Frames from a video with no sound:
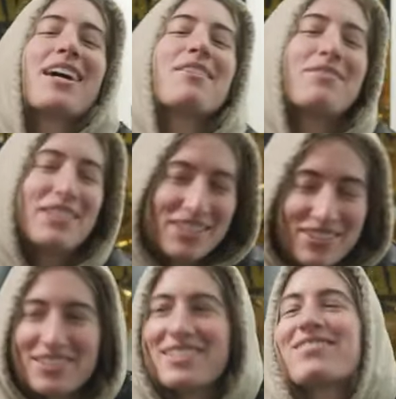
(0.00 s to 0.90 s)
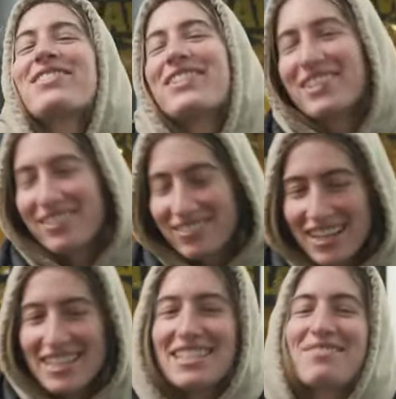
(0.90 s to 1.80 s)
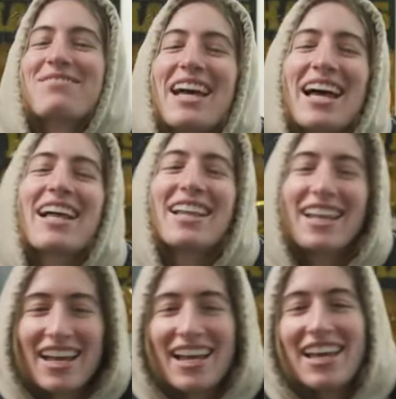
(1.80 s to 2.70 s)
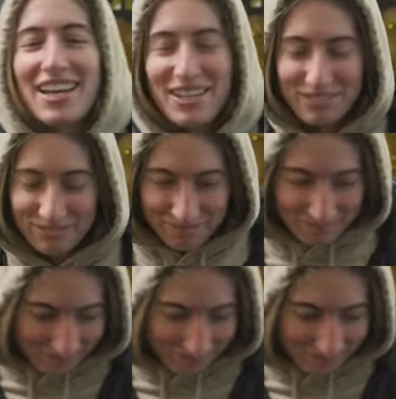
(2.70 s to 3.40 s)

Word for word: I'll be using for the rest of my life.